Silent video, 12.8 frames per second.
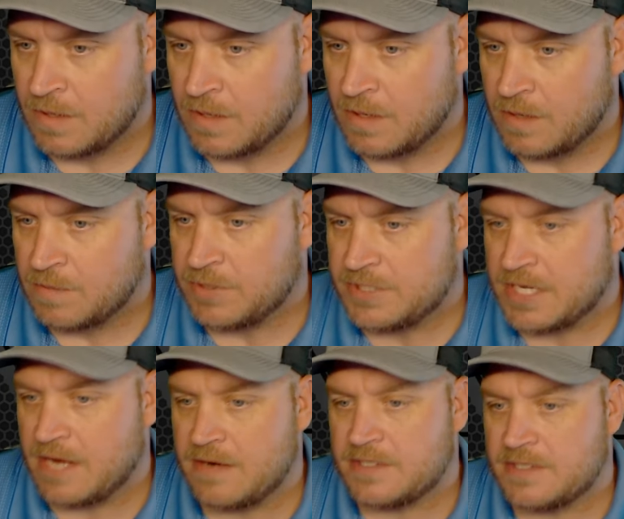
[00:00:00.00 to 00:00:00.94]
Puts
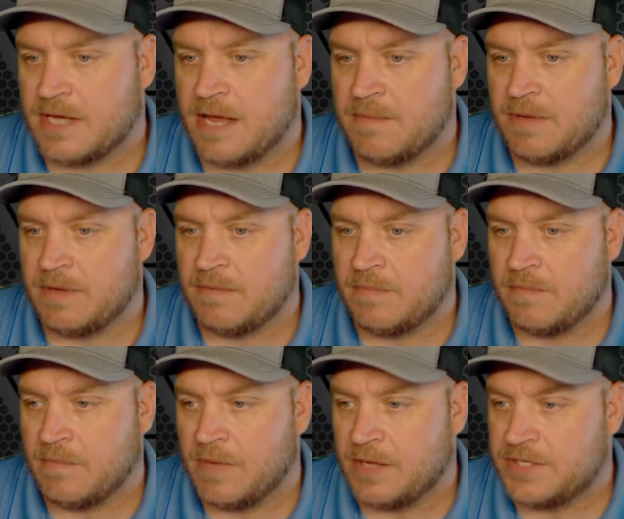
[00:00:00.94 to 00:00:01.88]
out an assignment
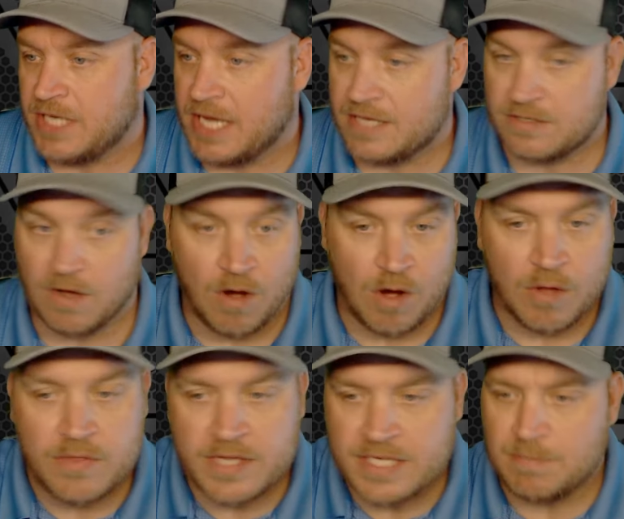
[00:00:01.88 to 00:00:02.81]
and she has all
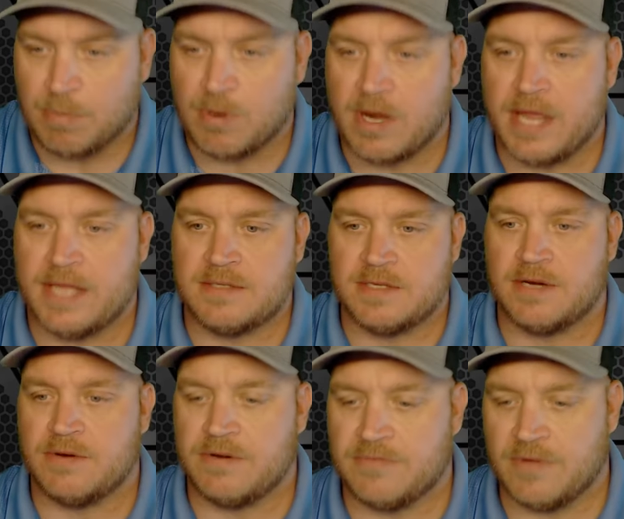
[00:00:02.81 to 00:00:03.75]
these brands that are
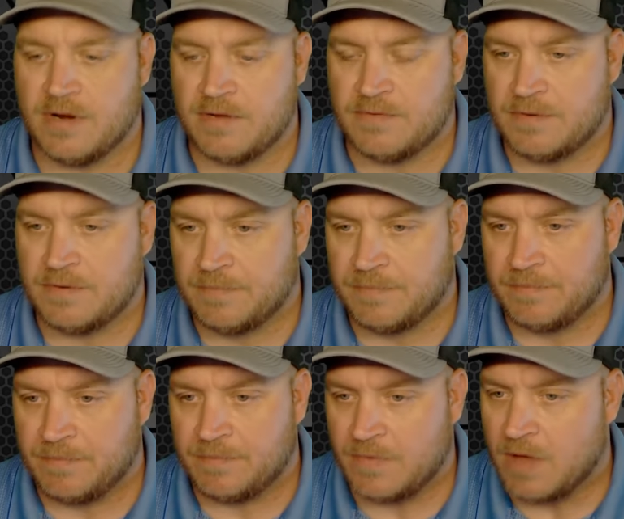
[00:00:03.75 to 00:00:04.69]
in front of her.
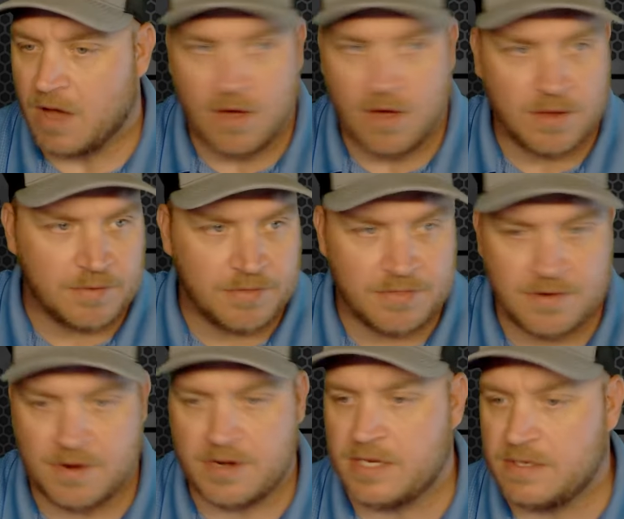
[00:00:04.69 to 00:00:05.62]
All
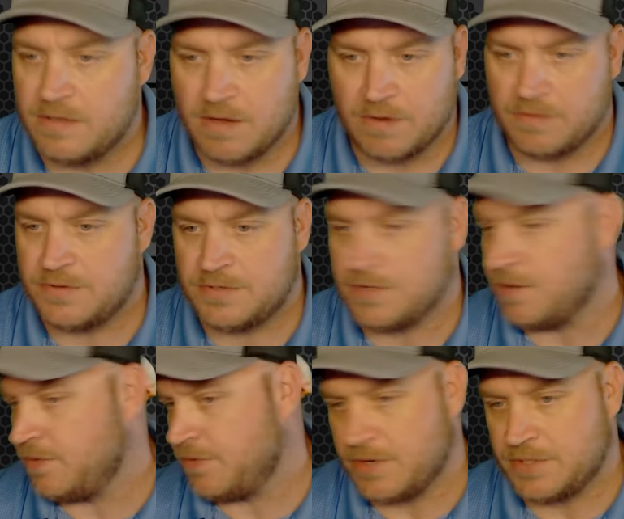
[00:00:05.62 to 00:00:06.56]
30
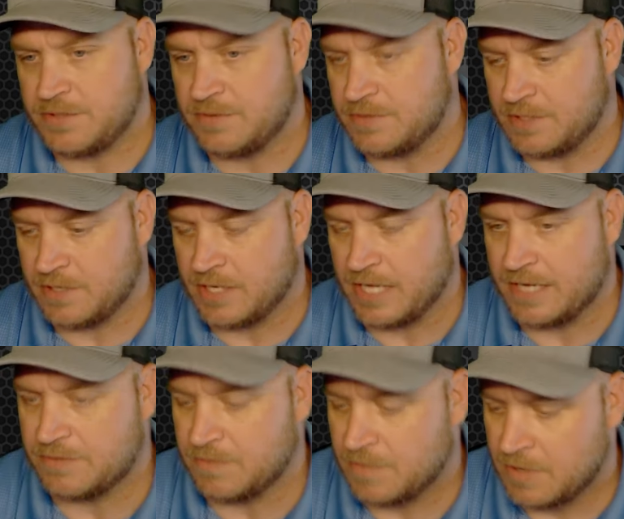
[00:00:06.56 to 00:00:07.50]
students in the
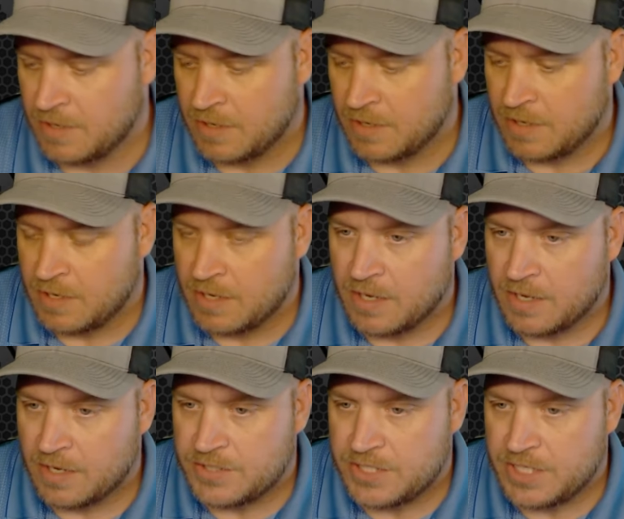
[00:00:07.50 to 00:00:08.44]
classroom.
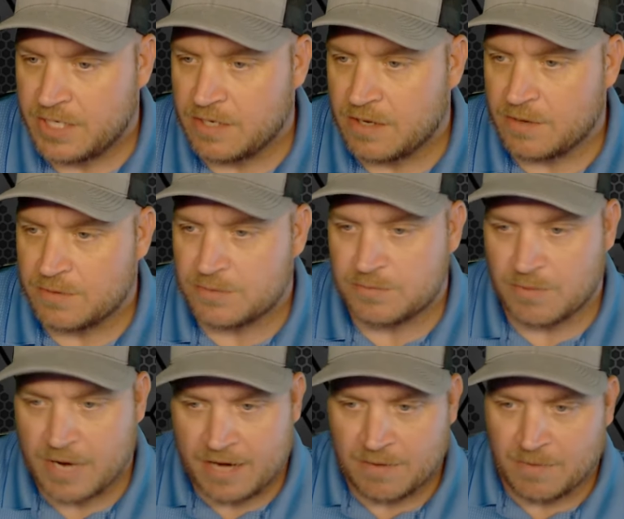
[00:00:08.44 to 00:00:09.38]
She knows
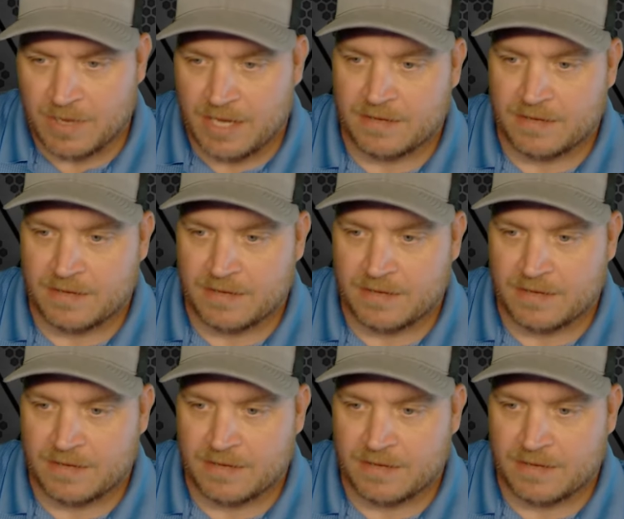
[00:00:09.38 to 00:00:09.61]
right away